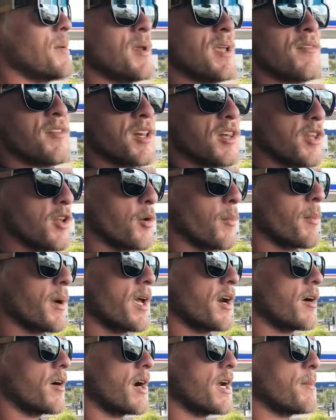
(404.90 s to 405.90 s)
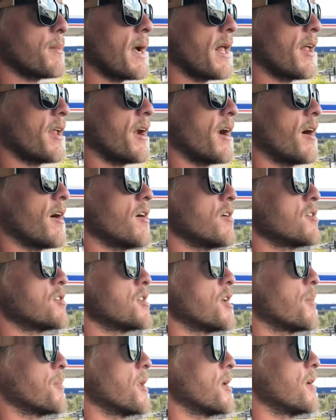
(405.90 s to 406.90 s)
even a little better, 8 mile an hour or
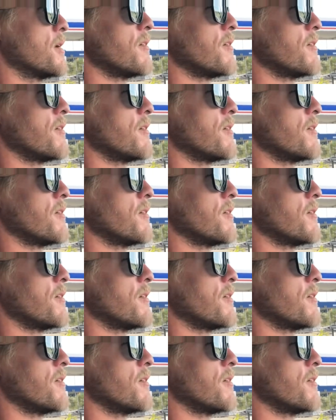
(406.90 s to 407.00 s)
something.